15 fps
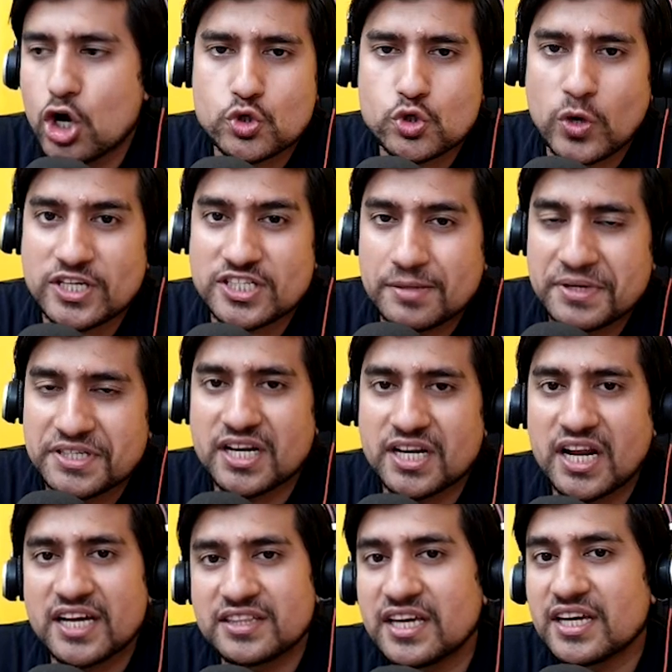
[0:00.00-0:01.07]
So estimation,
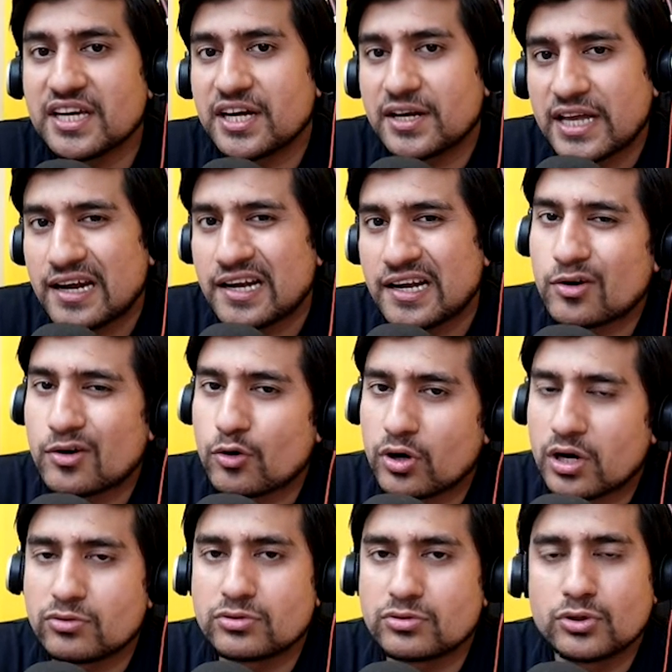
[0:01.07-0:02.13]
I think it can take
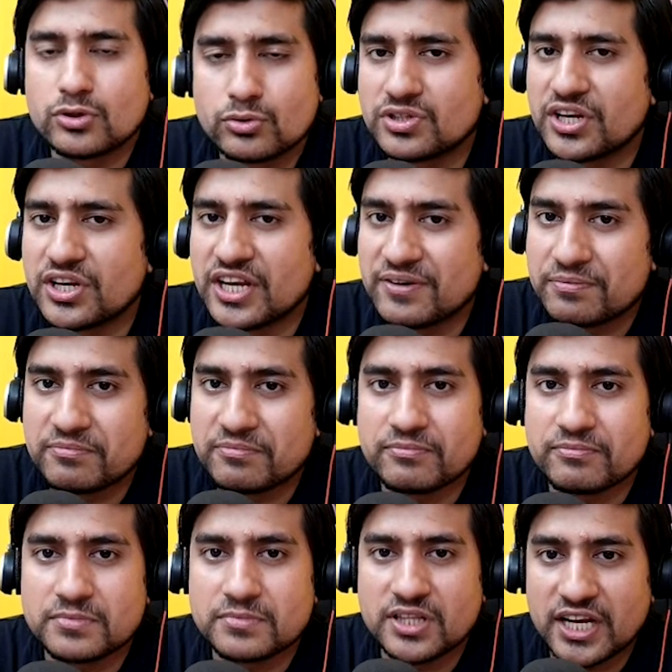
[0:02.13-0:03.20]
around two to three
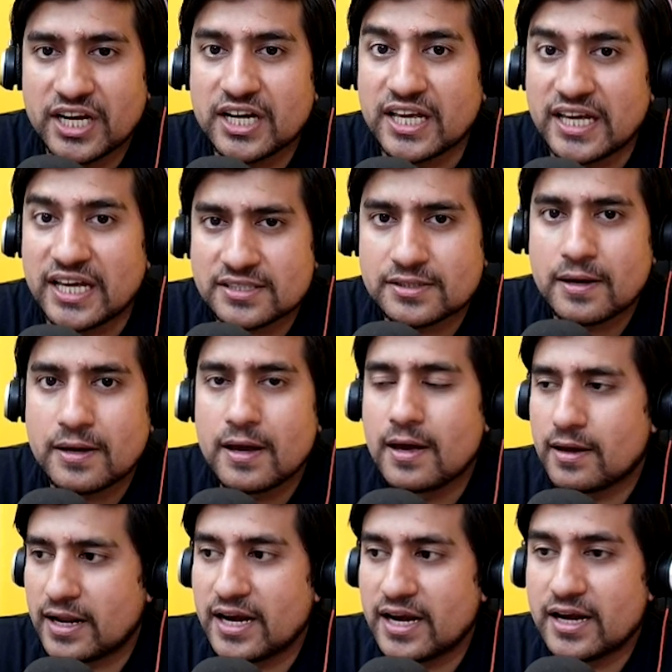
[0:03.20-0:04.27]
three days,
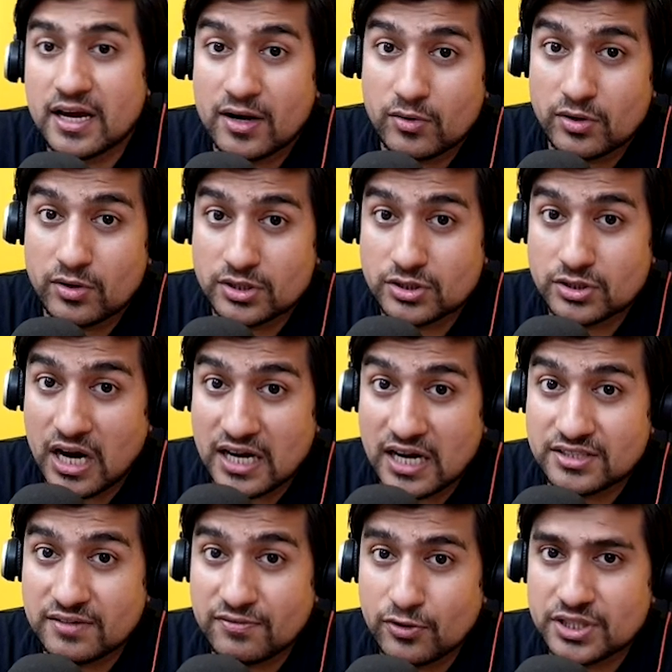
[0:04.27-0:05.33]
right? And the
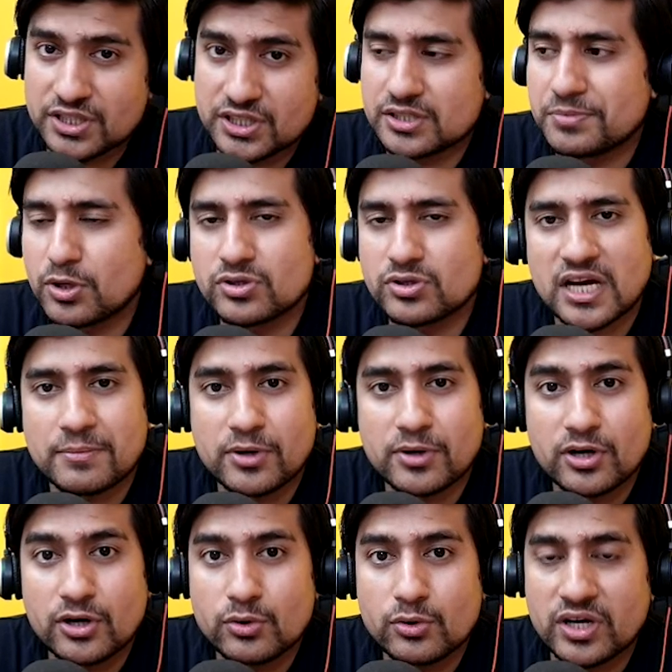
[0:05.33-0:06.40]
answer for this is because I'm
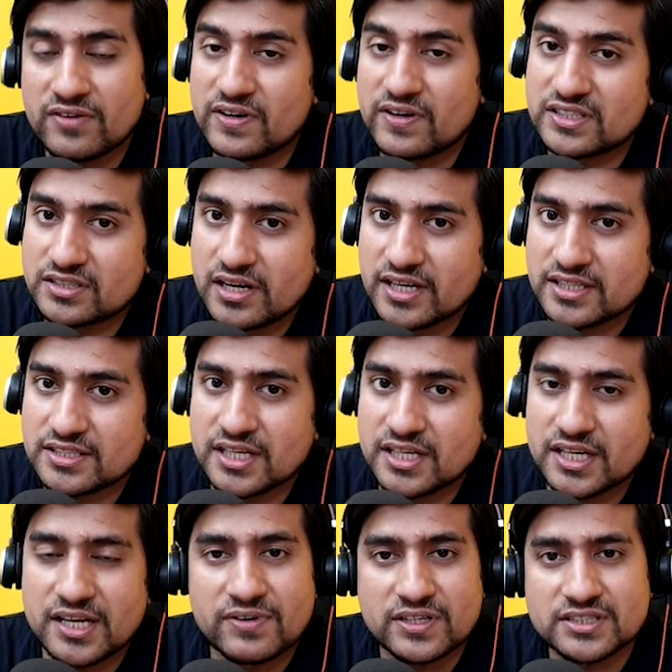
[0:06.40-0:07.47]
going to do a functional
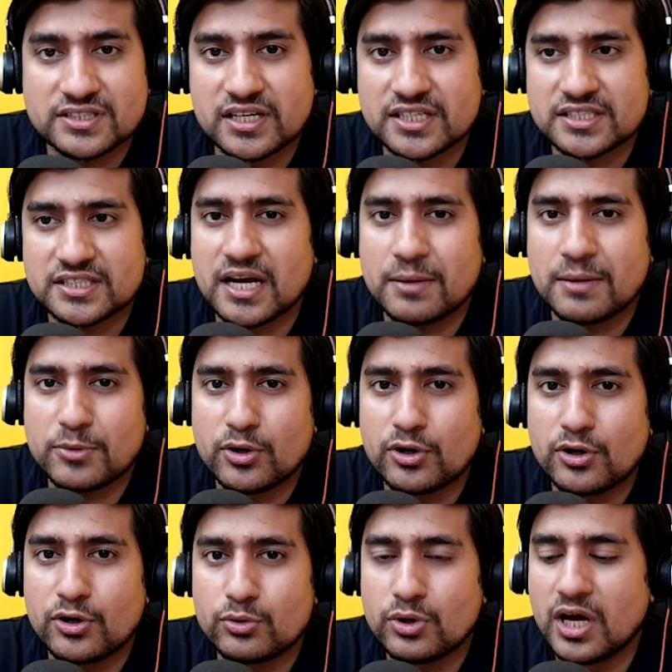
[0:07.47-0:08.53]
testing. In functional testing, I'm going to
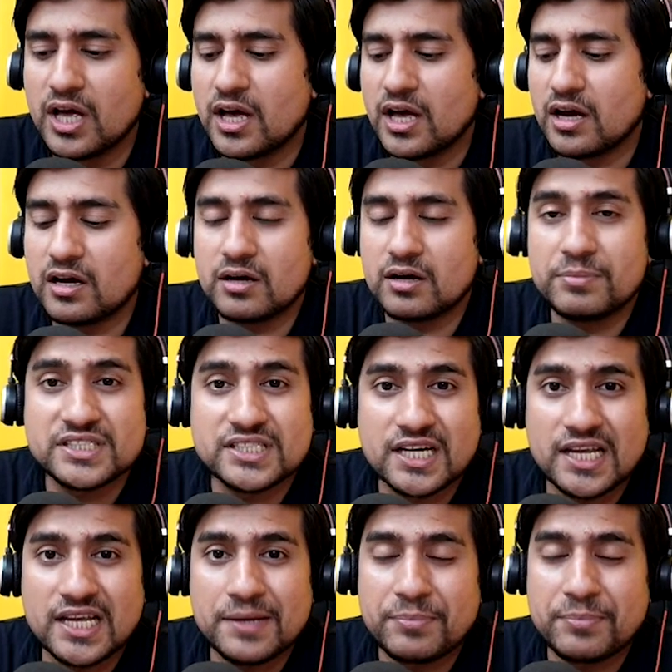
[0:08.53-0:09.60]
do uh,
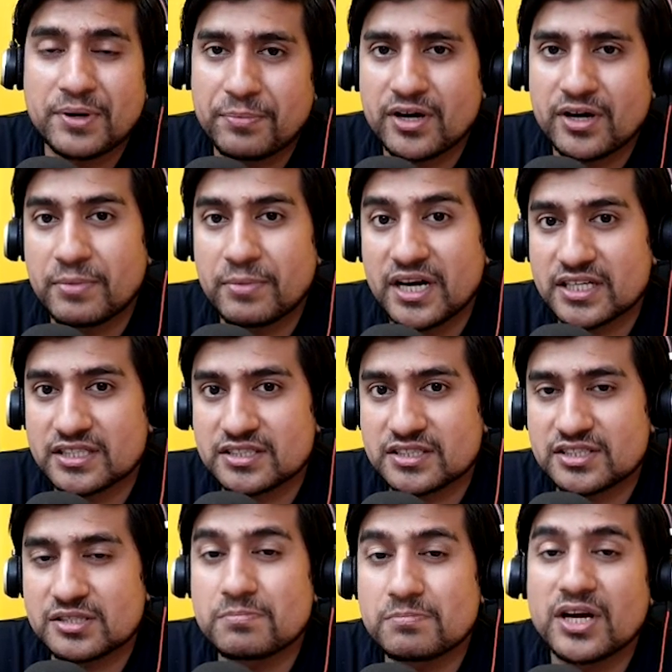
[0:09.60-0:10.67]
basically prepare my test
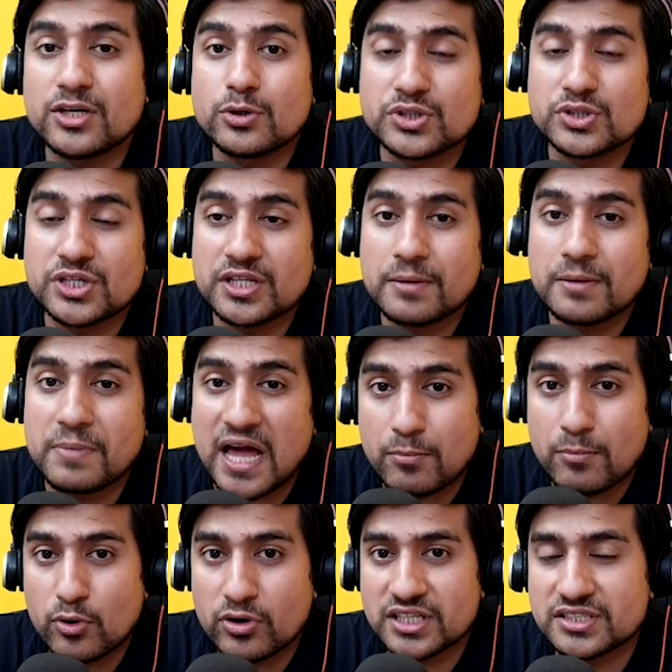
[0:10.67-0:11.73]
cases by using the black
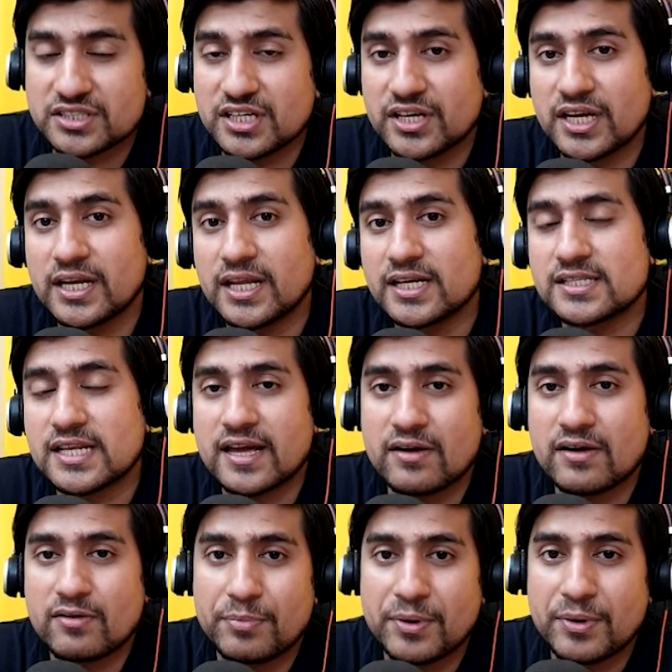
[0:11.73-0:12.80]
box testing techniques. Like
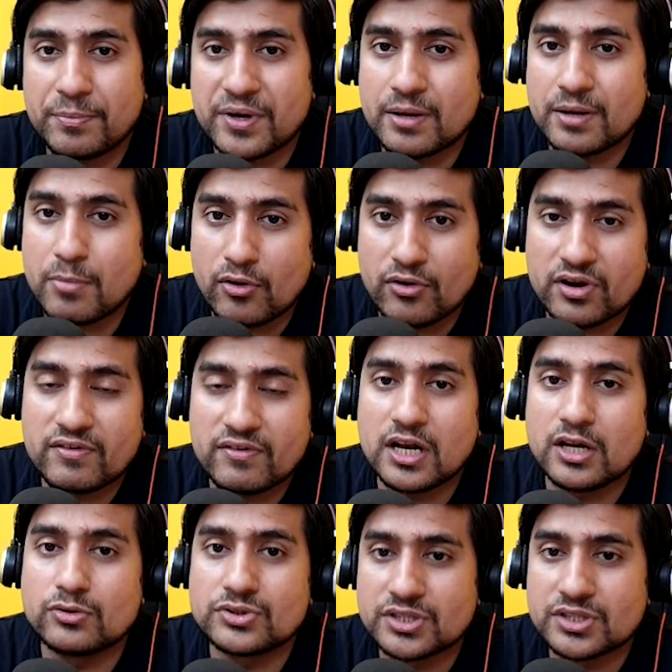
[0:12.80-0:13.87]
I will prepare a boundary
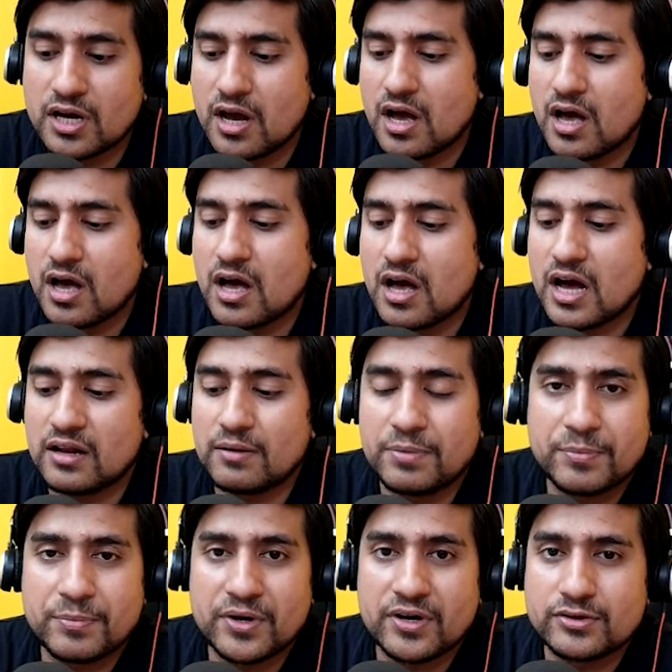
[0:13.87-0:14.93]
values, I'll
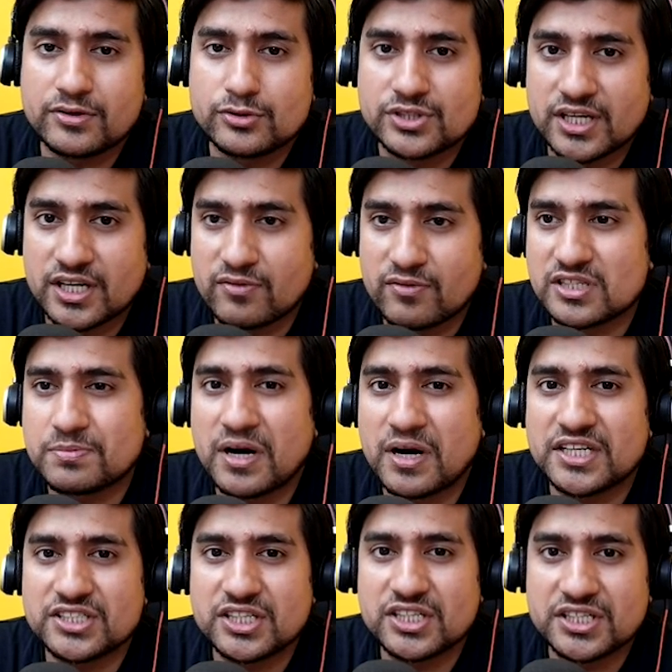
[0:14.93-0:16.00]
prepare using equivalence
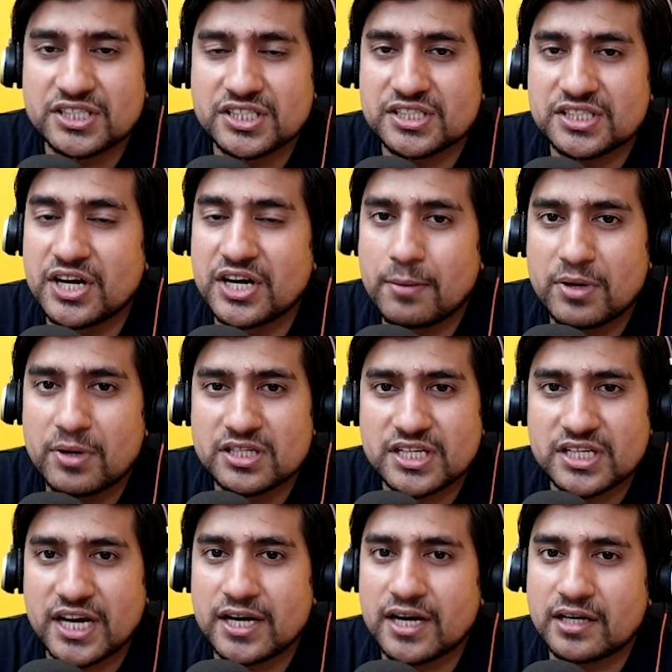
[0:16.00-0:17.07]
partition, decision table,
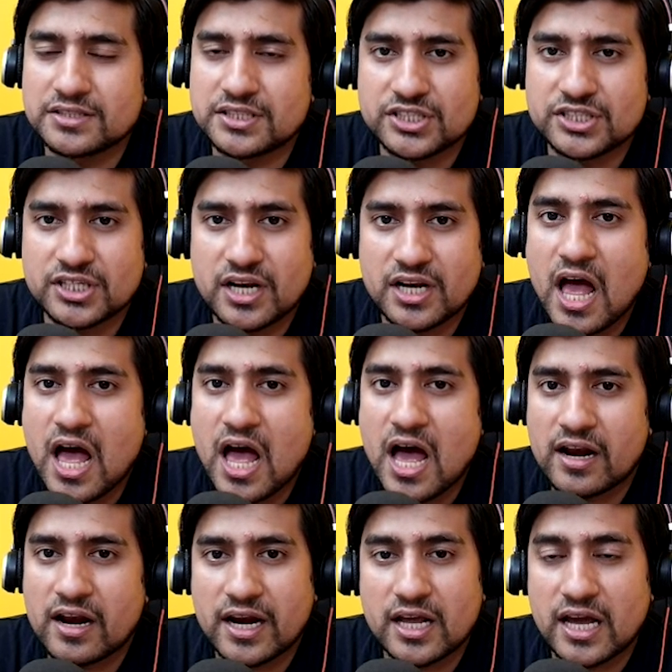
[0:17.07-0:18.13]
state transition,
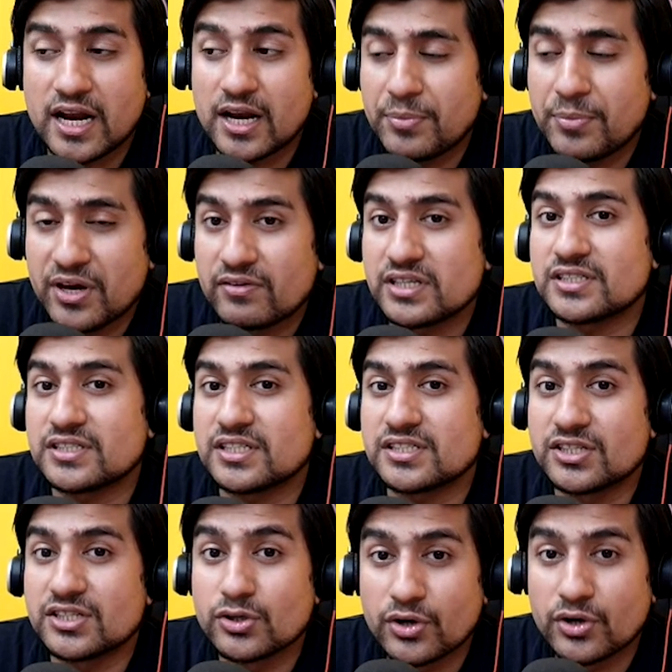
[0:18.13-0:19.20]
right, and a pairwise
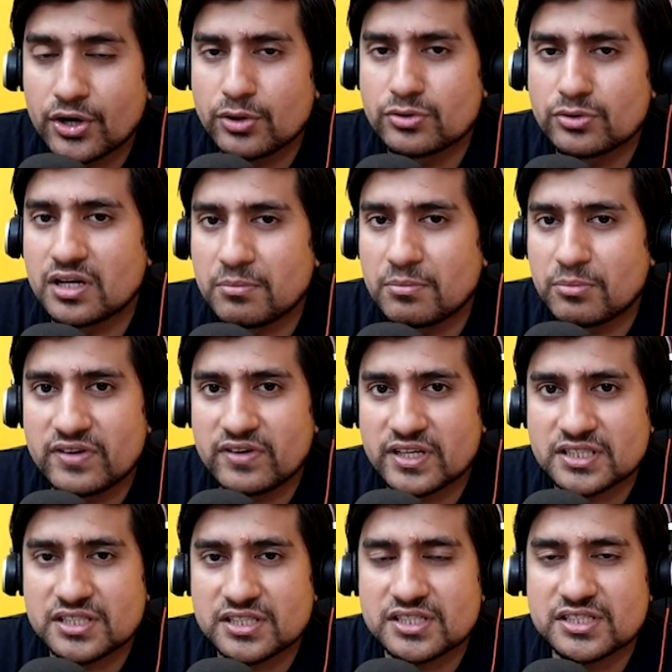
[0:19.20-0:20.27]
testing to reduce the number of
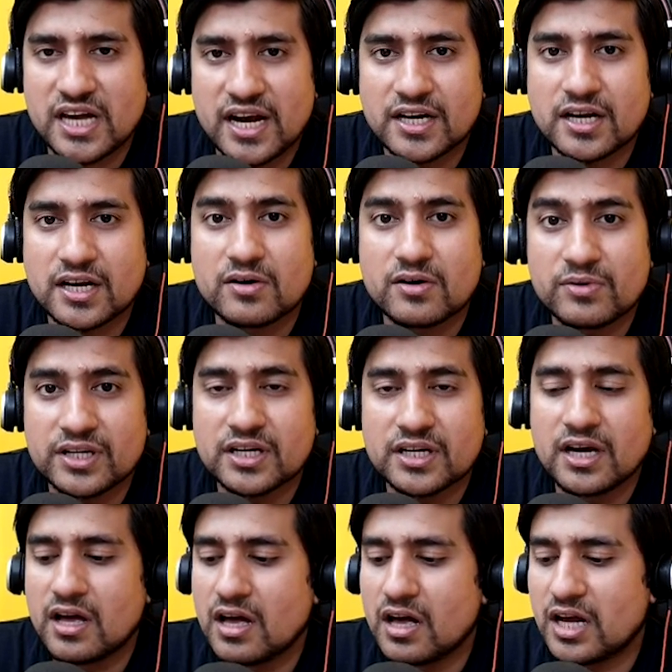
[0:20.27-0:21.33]
test cases and cover
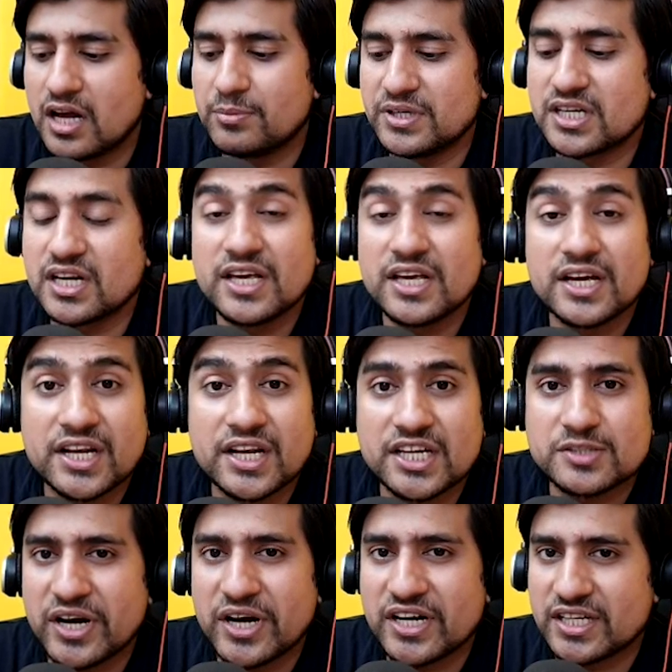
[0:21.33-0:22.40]
and basically
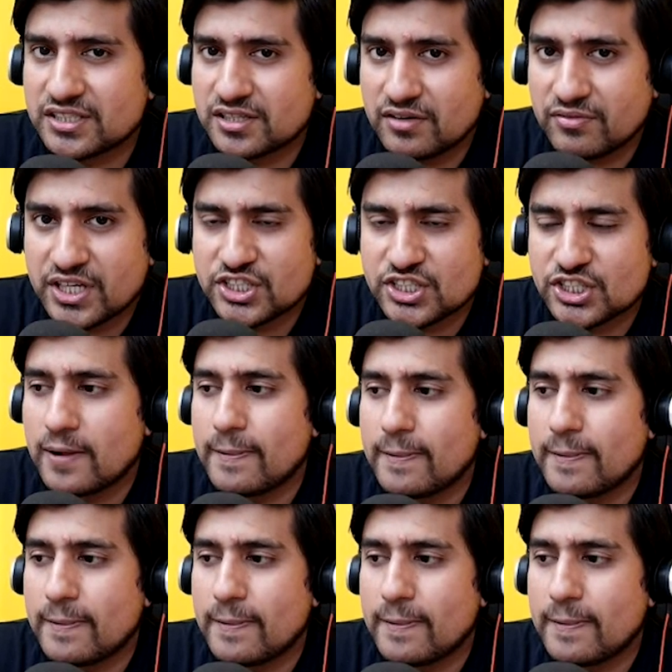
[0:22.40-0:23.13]
increase my test coverage.